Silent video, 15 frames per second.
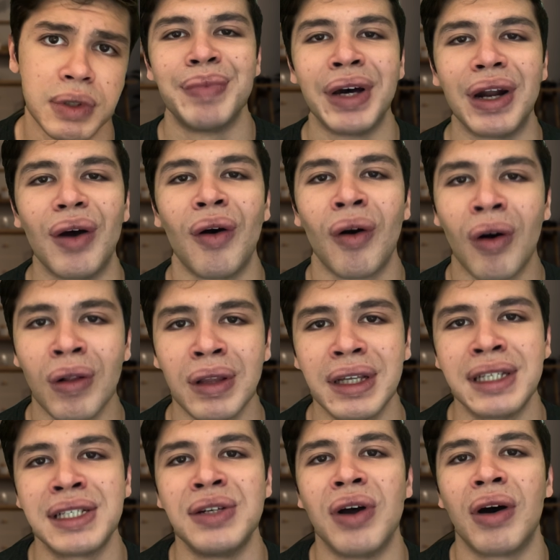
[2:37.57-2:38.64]
But all
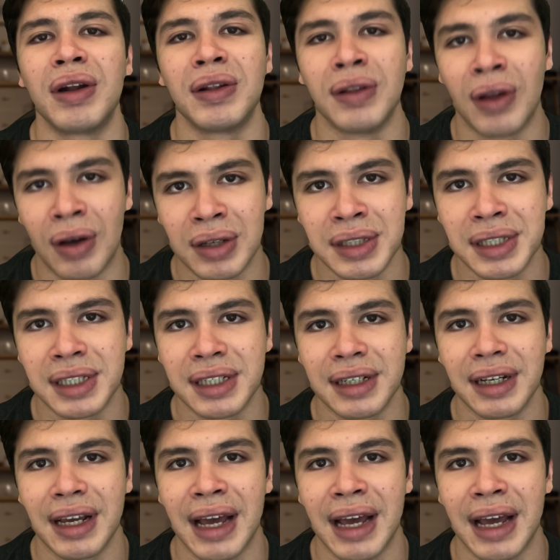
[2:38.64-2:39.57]
is not lost.